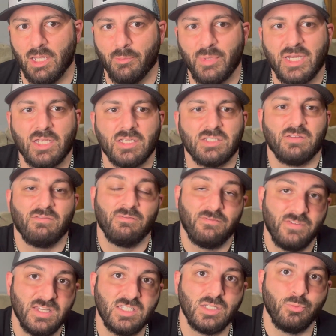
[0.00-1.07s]
Because
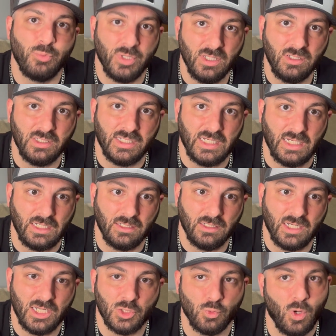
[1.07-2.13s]
visibility
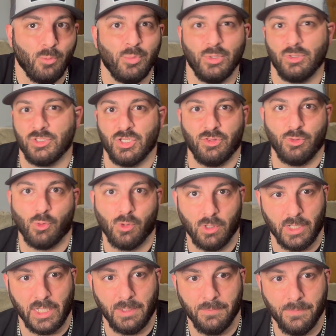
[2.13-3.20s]
is what builds
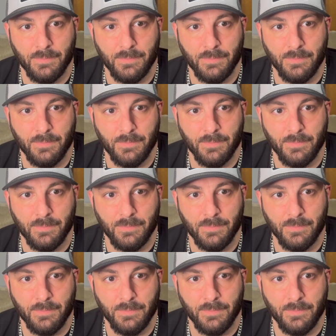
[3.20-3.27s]
authority.